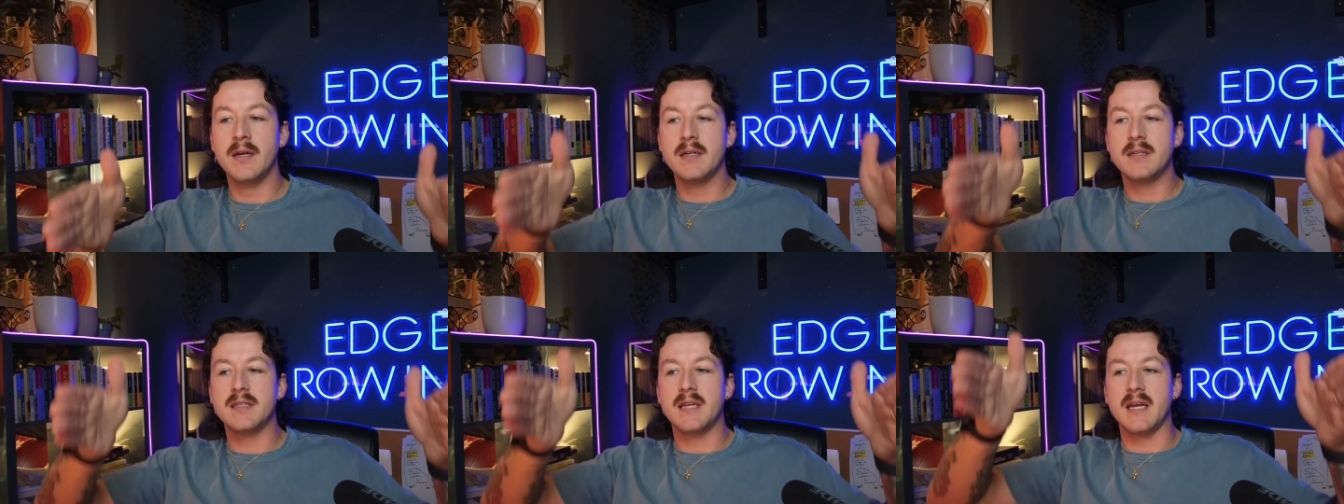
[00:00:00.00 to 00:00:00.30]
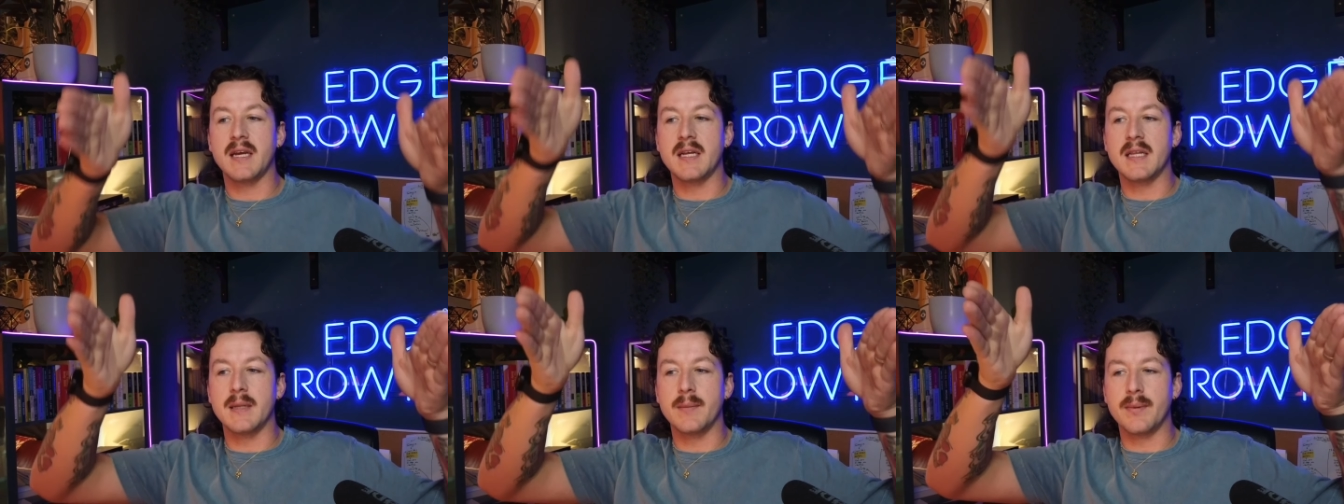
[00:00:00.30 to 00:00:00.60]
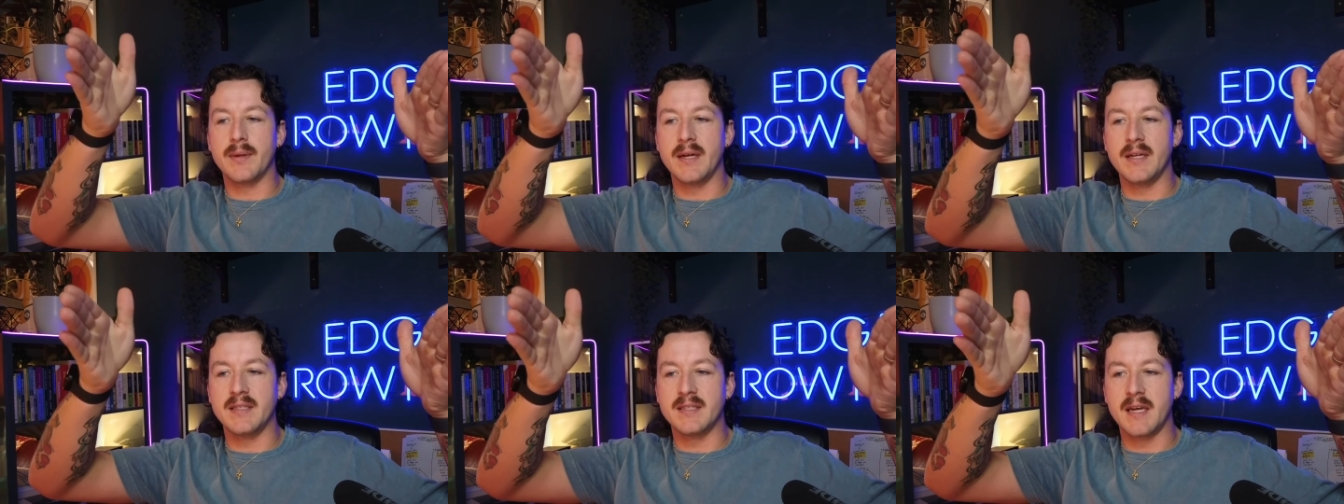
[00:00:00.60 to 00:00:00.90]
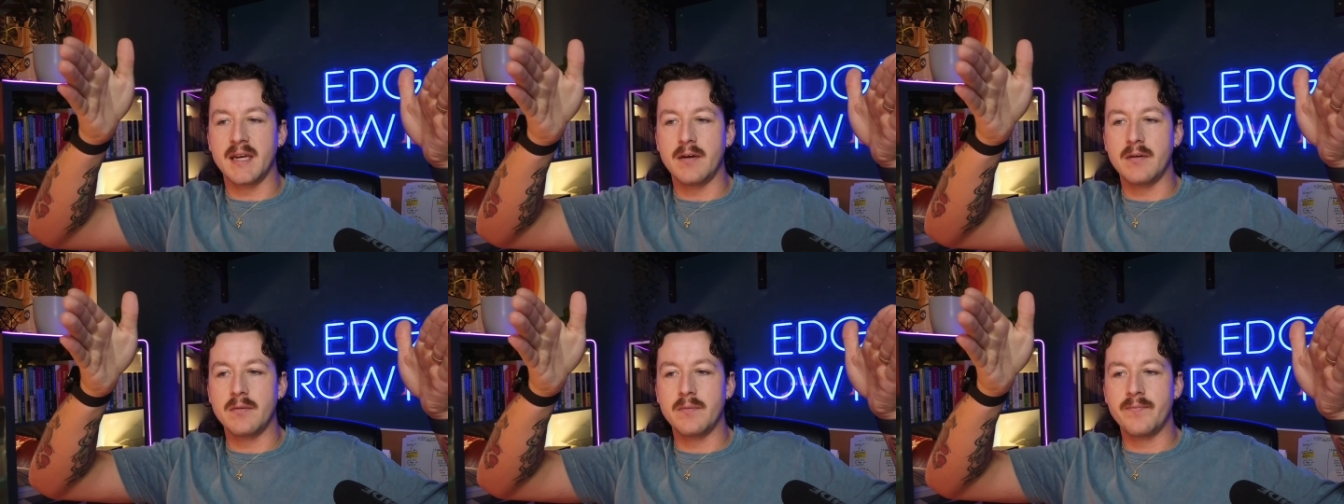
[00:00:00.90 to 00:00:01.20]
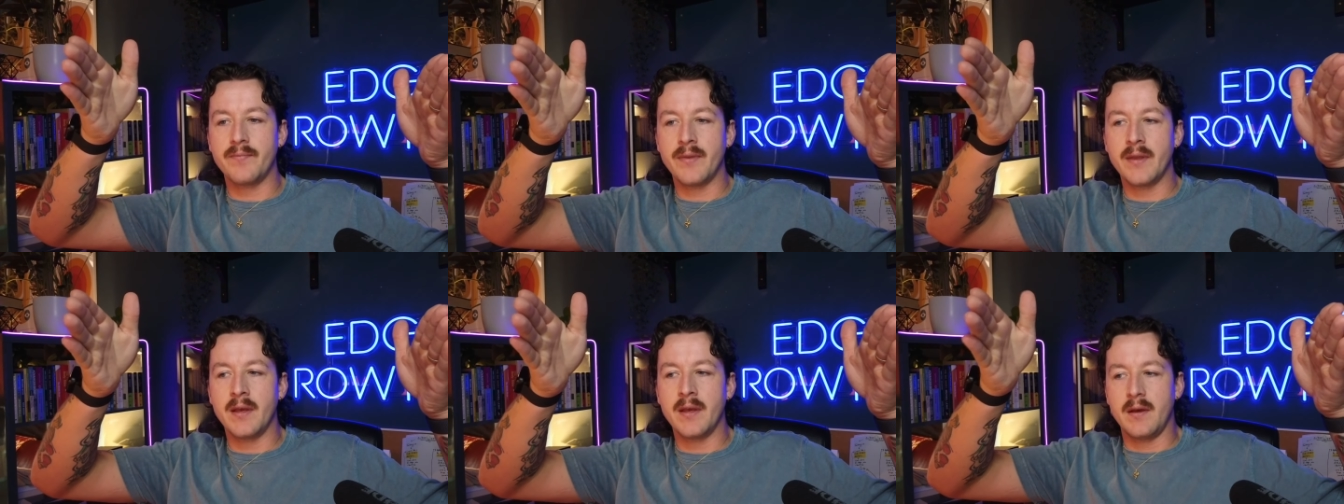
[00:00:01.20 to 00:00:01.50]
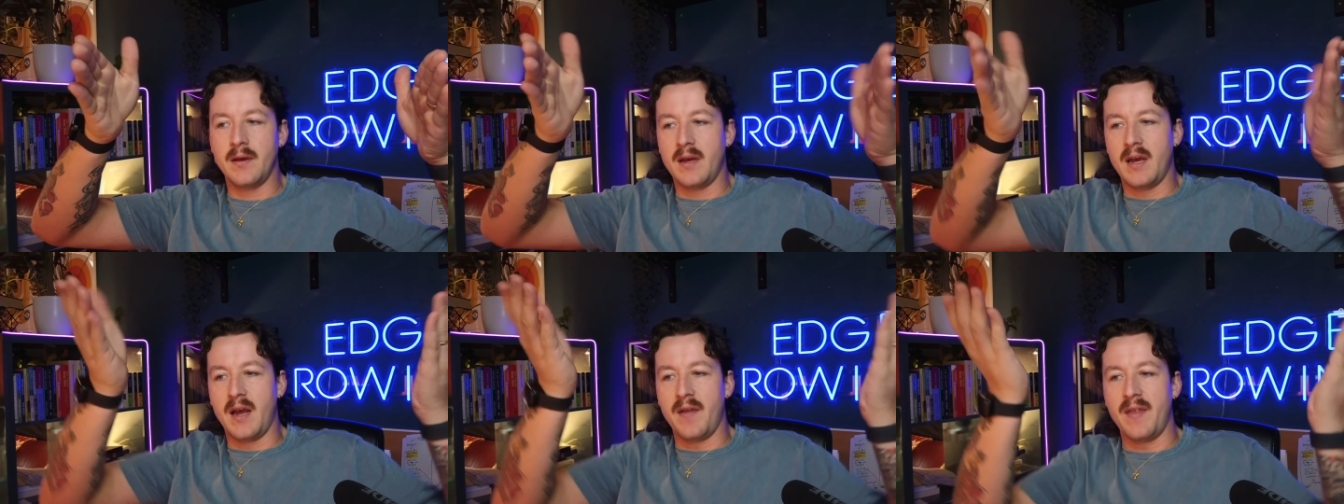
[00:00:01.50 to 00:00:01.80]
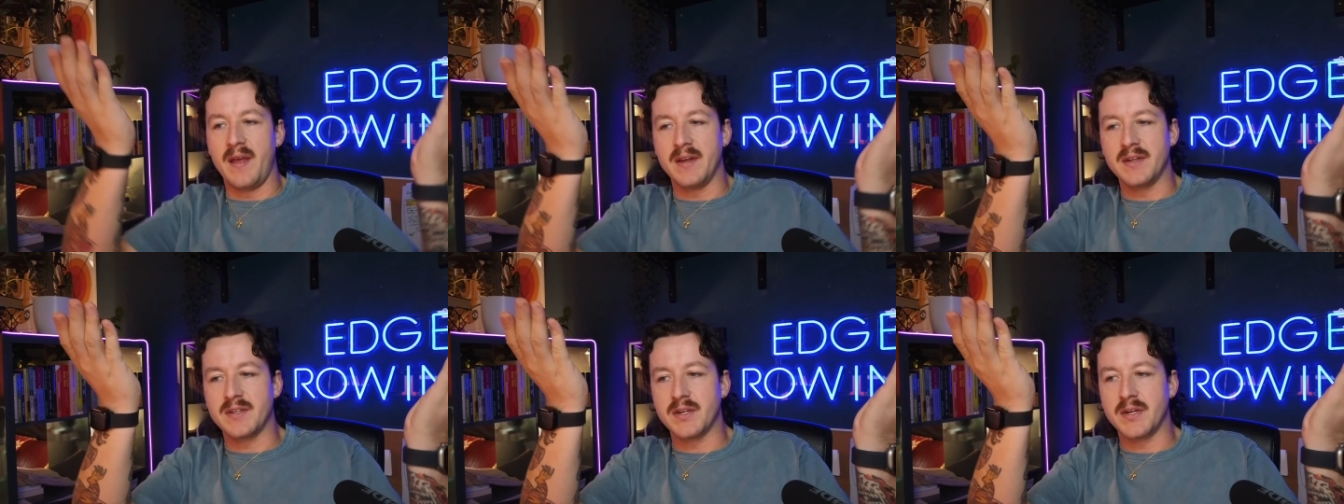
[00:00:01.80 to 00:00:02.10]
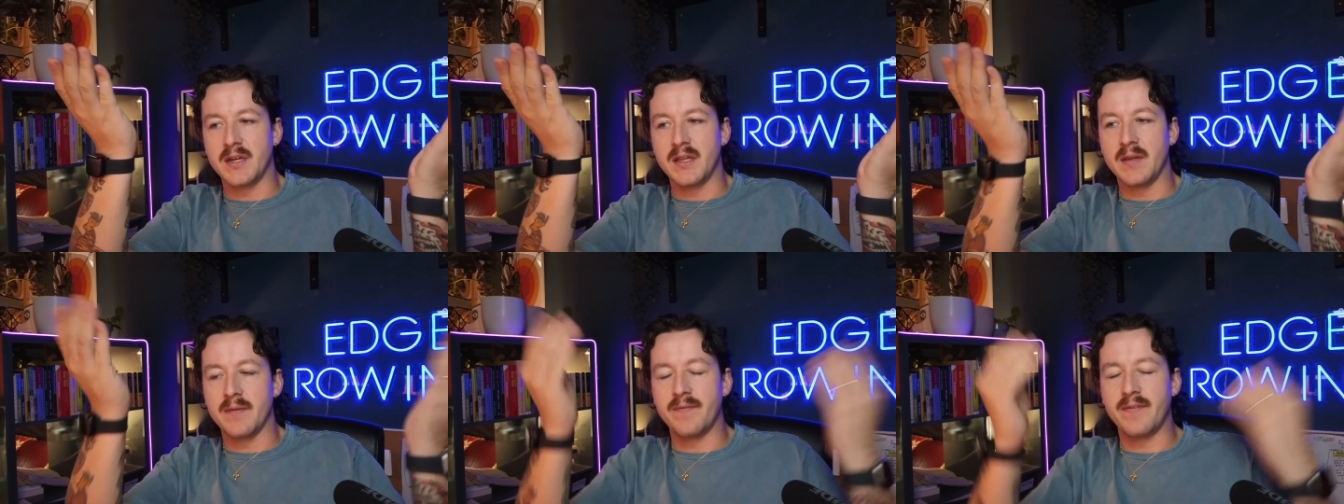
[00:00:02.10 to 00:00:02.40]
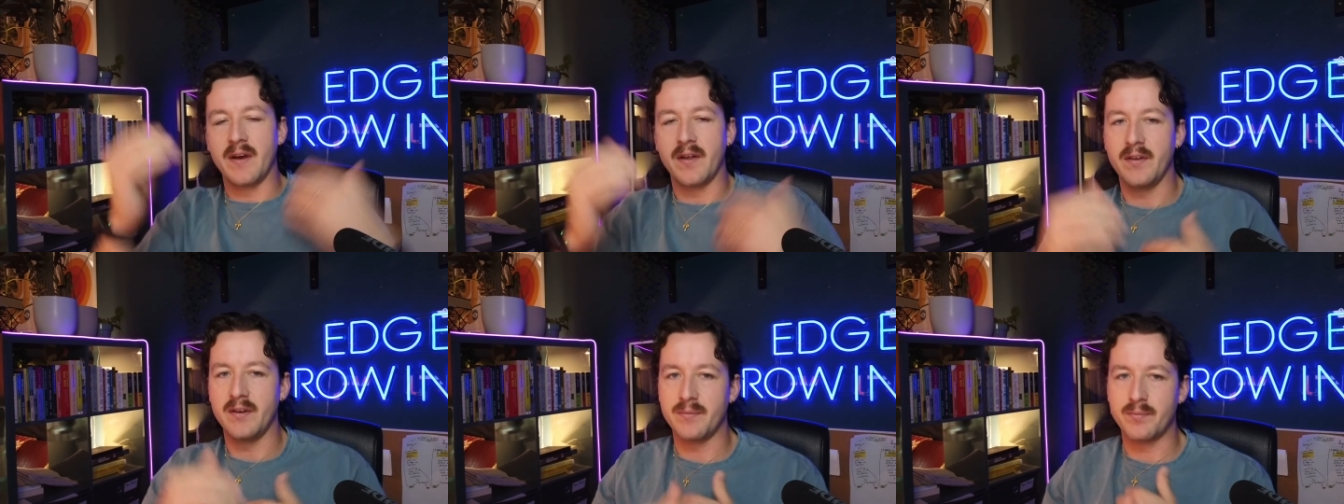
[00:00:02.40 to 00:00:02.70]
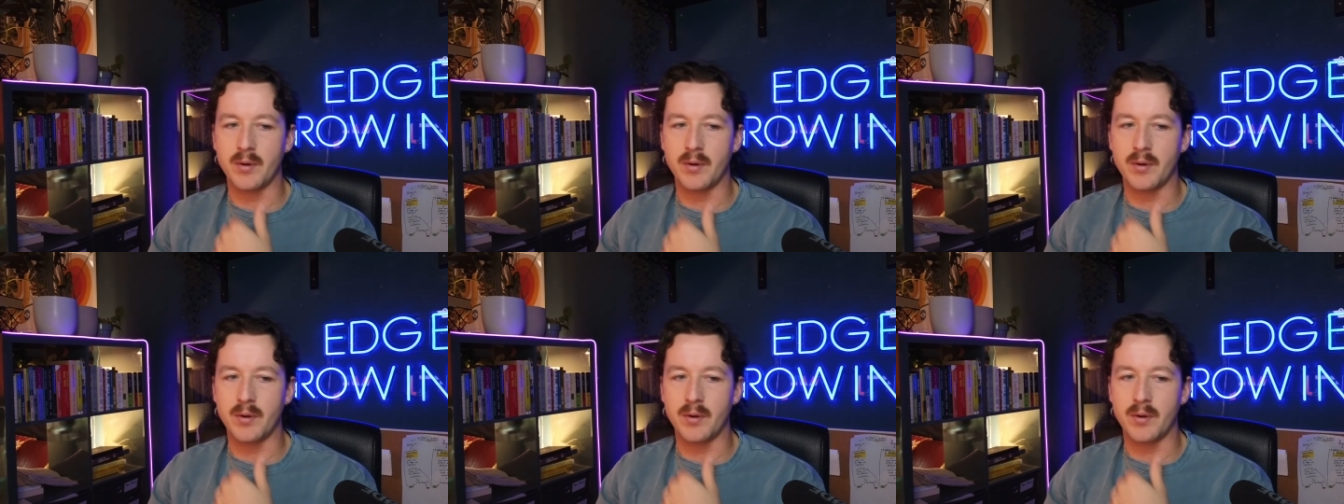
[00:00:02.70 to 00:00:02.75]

taking the blades out and then turning them feathered.